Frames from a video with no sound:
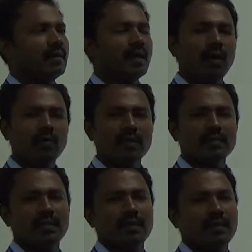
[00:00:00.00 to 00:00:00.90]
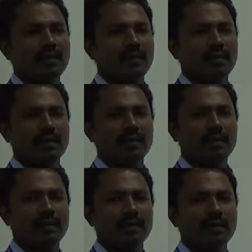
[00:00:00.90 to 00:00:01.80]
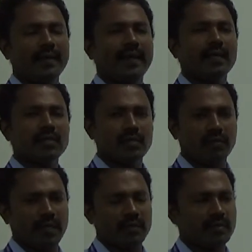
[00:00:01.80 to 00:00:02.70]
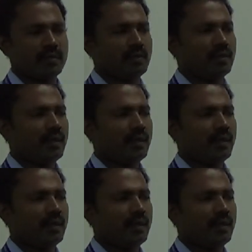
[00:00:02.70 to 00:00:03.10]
Cloud is the data storage